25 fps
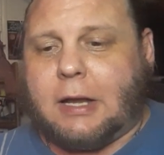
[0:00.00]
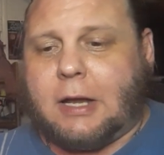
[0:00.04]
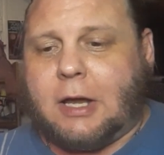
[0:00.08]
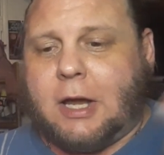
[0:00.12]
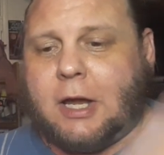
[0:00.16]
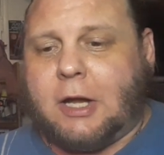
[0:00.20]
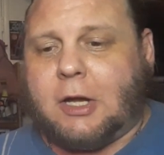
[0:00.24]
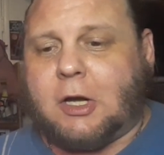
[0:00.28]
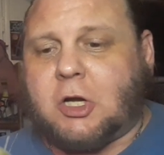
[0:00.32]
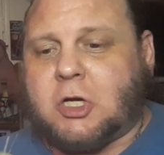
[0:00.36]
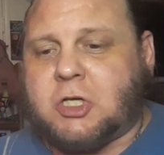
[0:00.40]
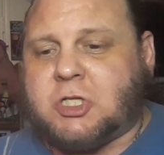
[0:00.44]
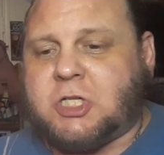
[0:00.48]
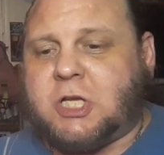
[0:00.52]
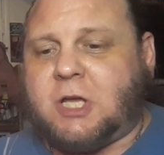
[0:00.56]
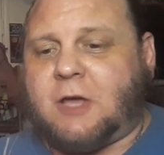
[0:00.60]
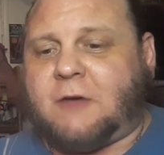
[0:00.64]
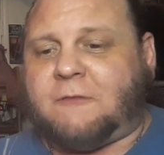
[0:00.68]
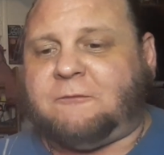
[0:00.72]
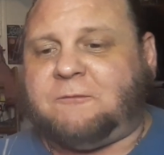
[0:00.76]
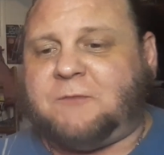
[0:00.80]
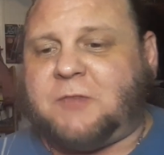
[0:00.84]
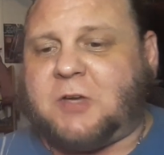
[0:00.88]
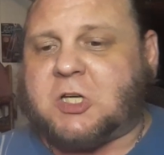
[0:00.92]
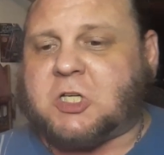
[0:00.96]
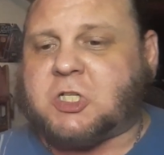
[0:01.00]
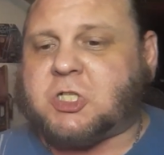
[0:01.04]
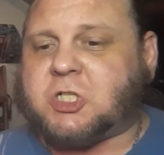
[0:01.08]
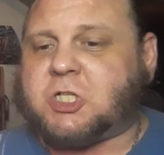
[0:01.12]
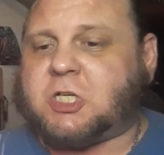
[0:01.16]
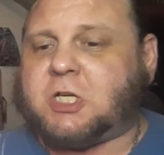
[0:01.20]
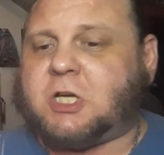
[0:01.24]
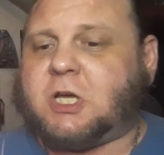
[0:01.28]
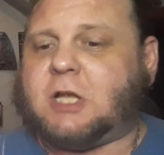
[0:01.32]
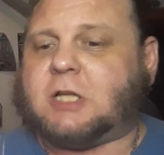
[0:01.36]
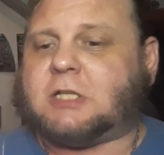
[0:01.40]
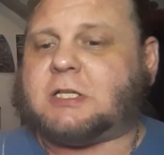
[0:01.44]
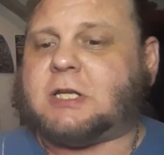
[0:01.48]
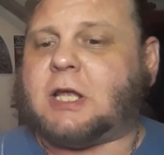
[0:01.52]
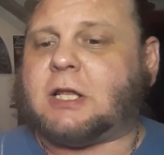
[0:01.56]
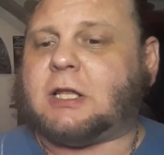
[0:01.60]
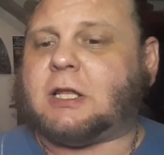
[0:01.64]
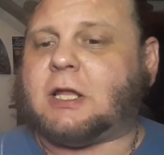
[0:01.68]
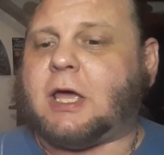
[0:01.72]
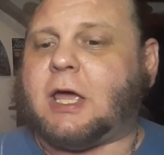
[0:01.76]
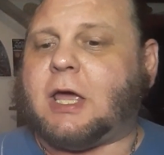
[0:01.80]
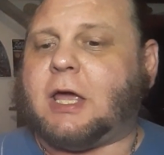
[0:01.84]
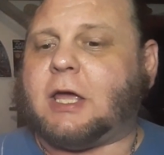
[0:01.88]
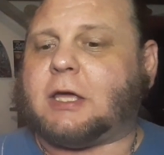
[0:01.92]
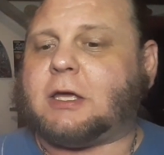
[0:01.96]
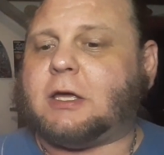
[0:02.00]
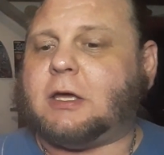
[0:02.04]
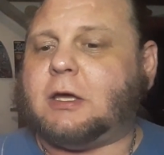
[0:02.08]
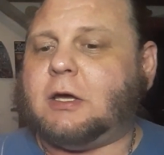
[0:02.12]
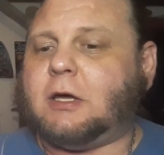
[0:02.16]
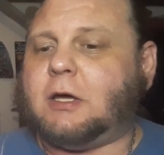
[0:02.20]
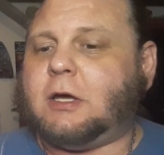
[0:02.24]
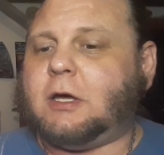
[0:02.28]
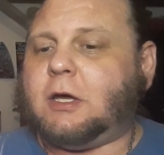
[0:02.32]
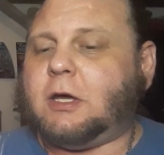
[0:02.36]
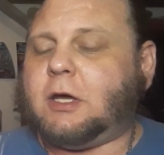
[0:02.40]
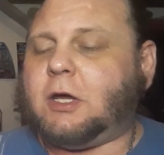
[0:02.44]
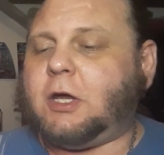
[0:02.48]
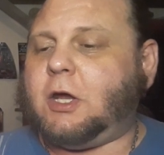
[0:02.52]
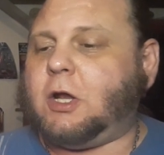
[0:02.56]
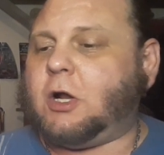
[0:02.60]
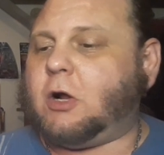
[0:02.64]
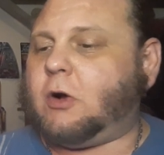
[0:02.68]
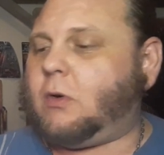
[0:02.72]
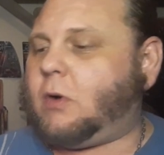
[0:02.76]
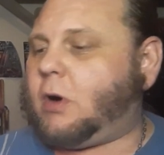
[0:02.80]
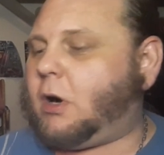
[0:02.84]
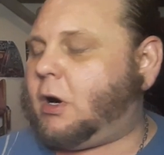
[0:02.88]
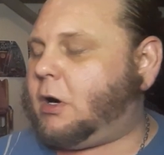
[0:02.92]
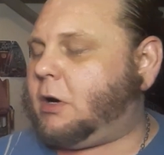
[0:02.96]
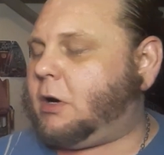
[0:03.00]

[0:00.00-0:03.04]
energy efficient and, like, you know,